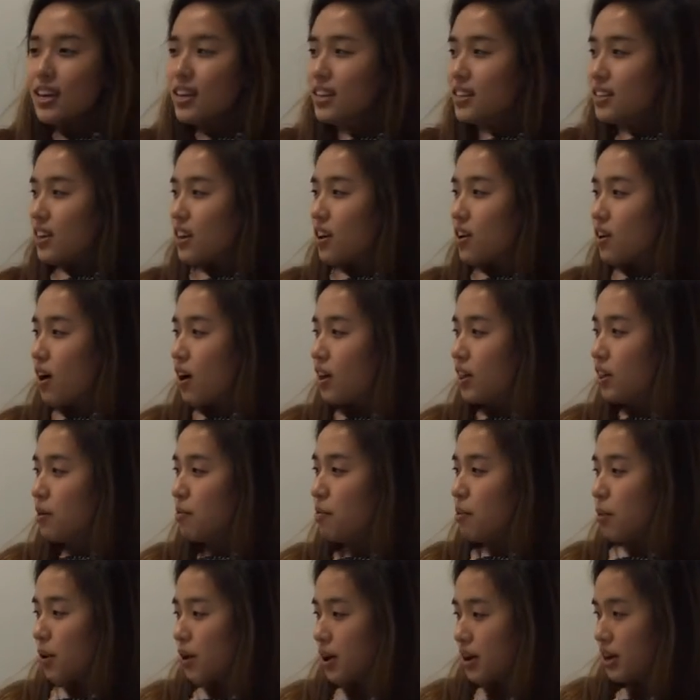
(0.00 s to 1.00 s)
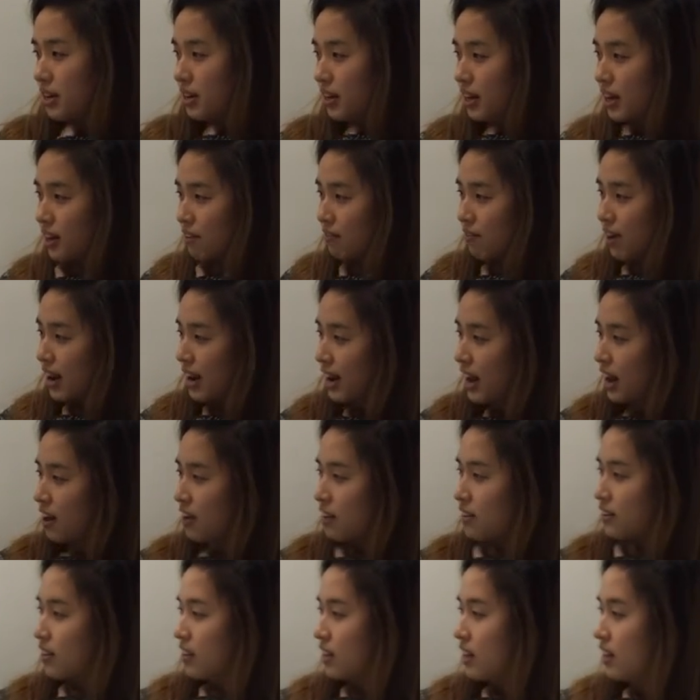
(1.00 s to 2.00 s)
So on the board, you can write
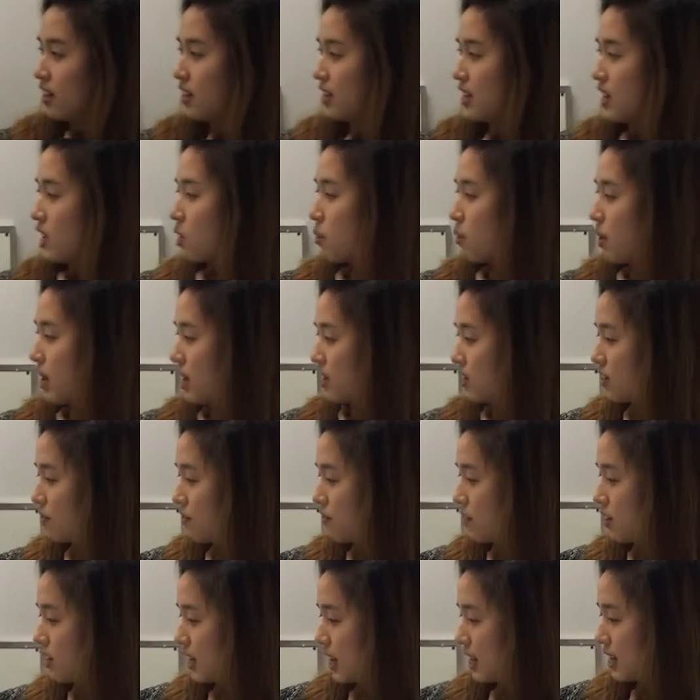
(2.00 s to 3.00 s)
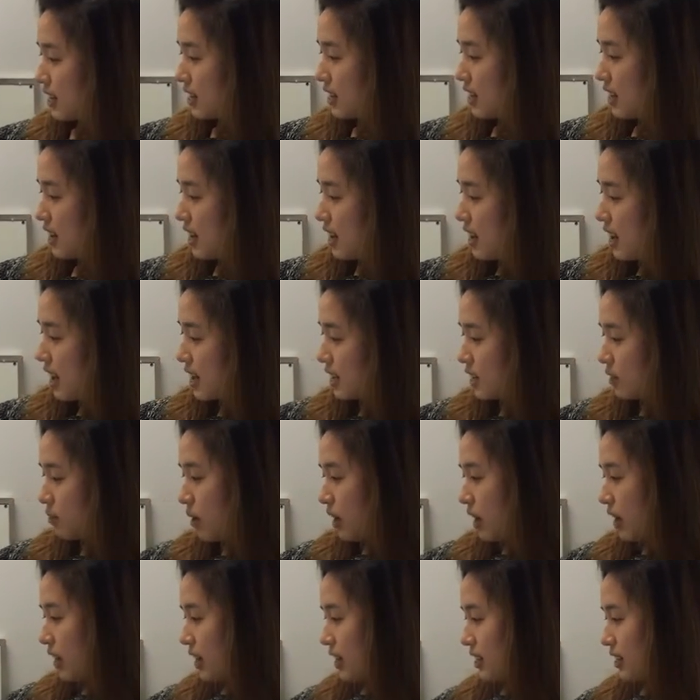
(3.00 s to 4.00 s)
out the equation for density as
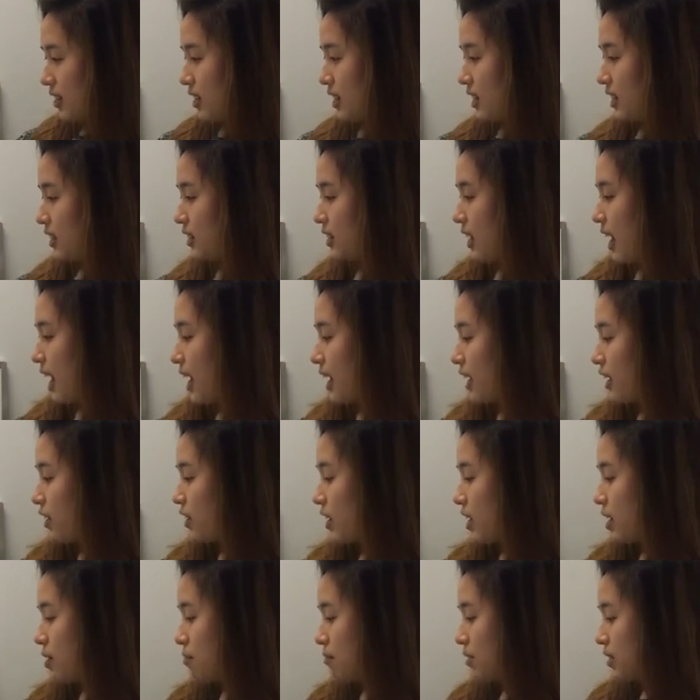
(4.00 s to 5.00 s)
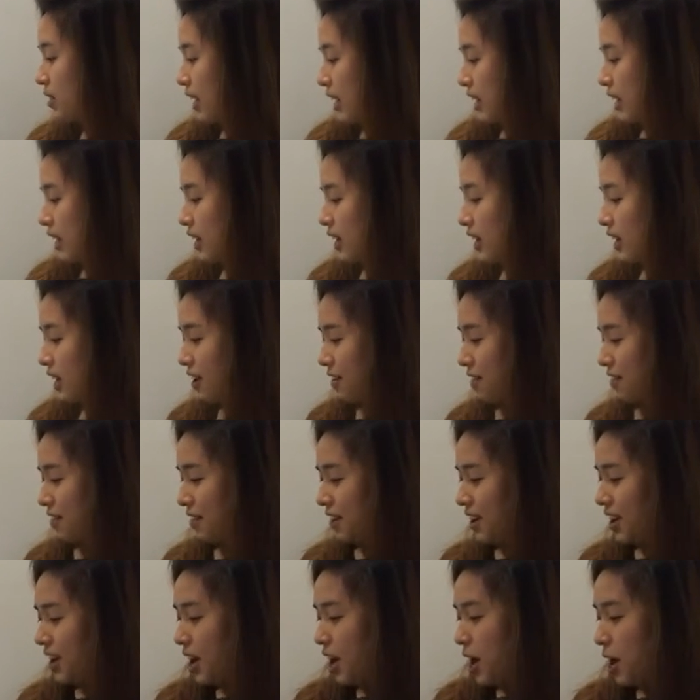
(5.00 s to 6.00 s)
well as these diagrams that can give
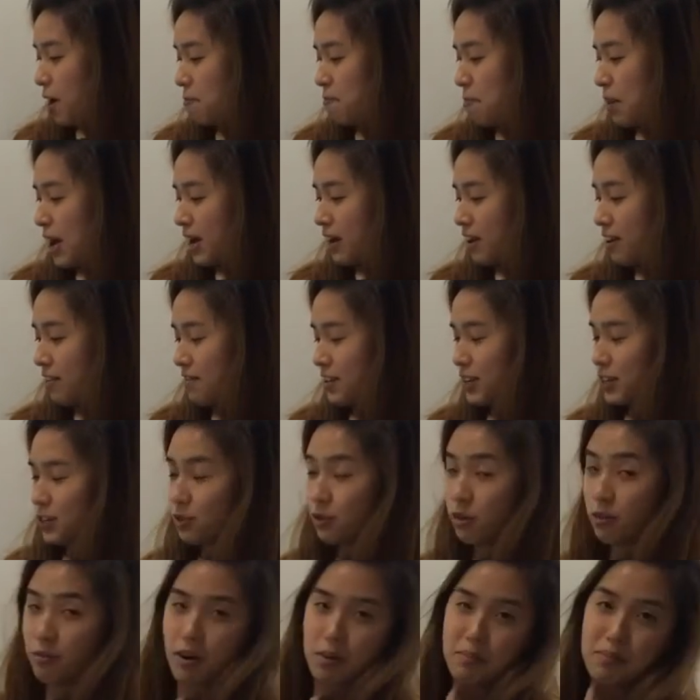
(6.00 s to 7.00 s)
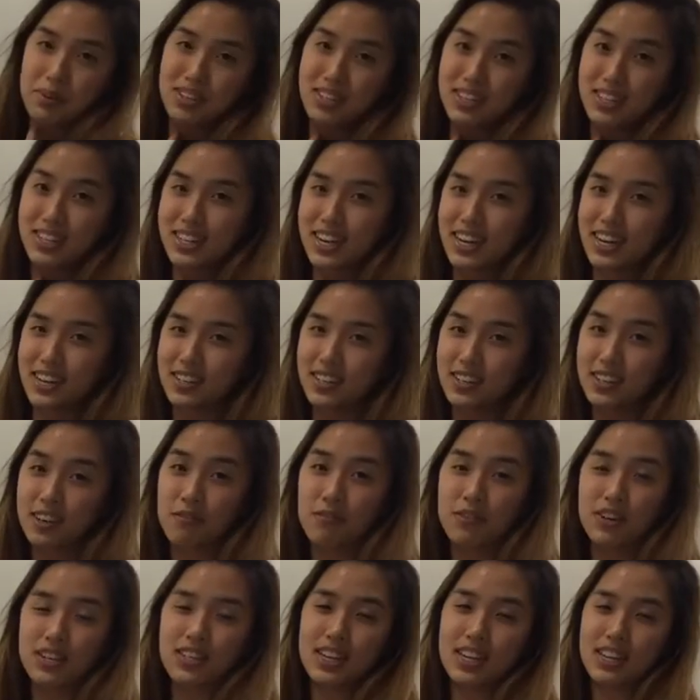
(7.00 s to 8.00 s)
a better visual representation of
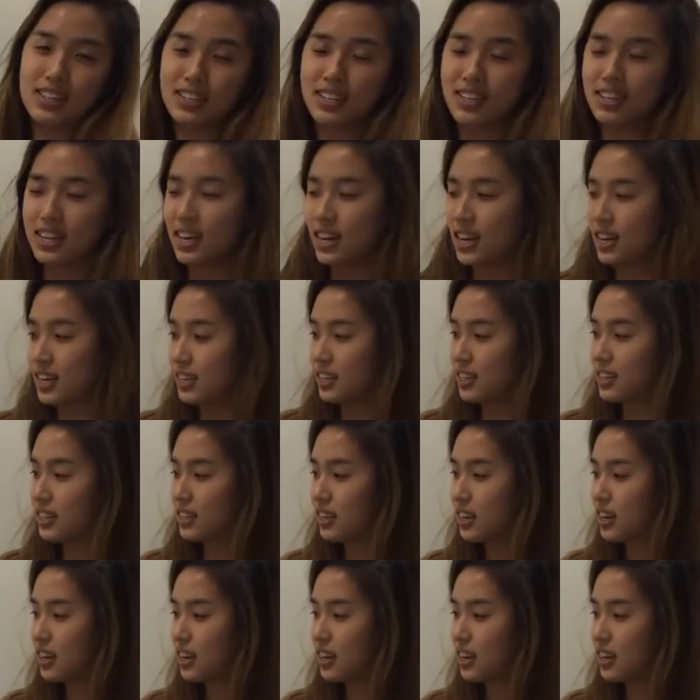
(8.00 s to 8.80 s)
what density is.